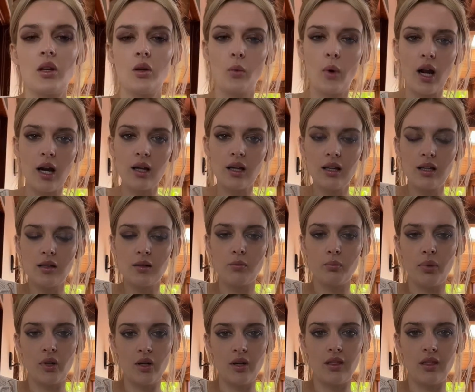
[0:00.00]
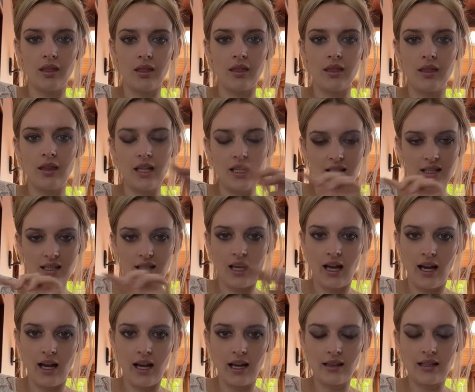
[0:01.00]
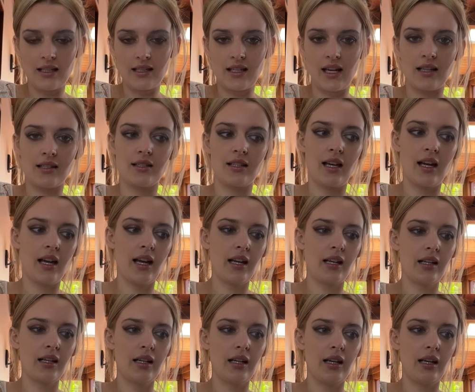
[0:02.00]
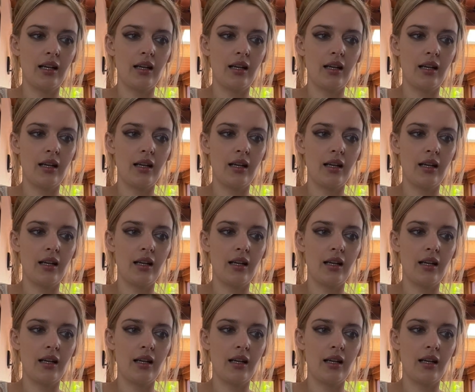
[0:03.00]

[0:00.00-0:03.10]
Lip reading: wanna put this next line,